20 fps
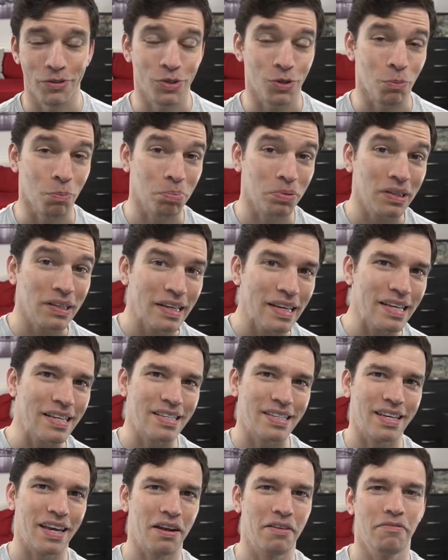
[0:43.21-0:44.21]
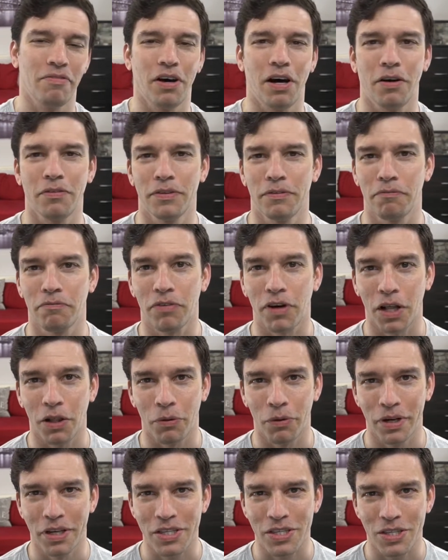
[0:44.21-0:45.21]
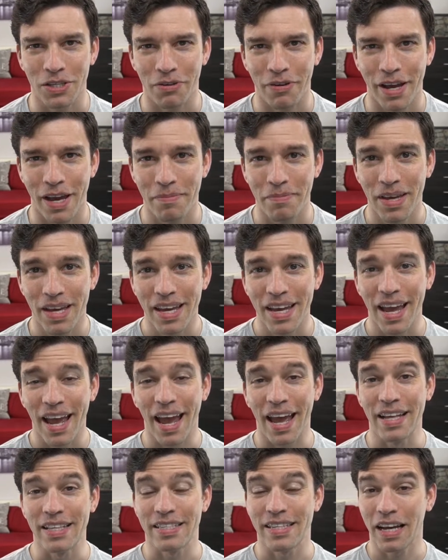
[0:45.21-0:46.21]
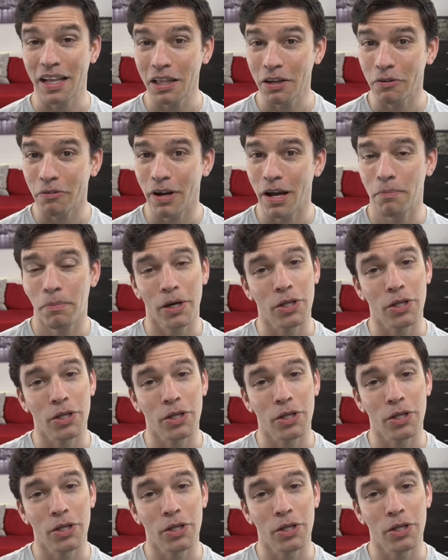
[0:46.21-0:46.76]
So please get involved and follow on Instagram and Telegram.